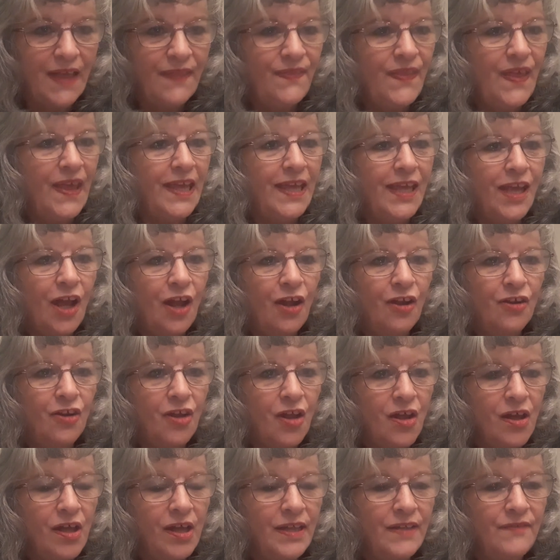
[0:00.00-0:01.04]
they are
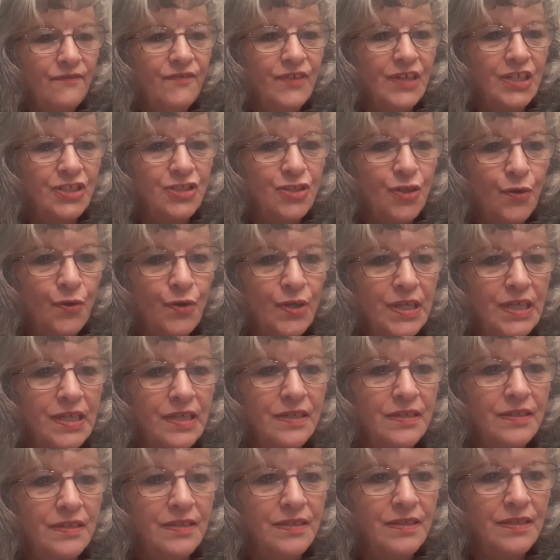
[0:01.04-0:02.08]
on
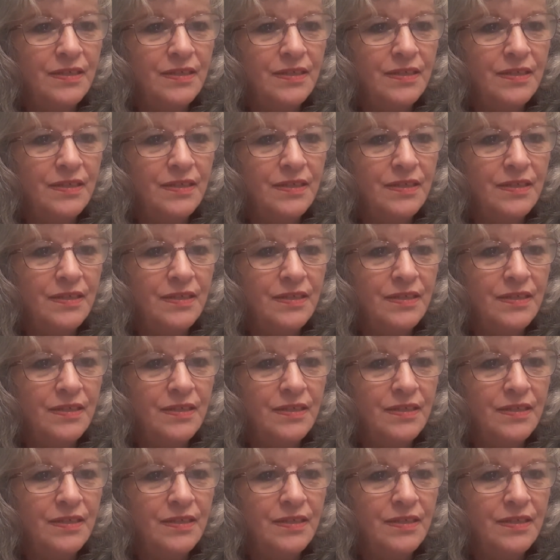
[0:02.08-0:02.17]
Victoria's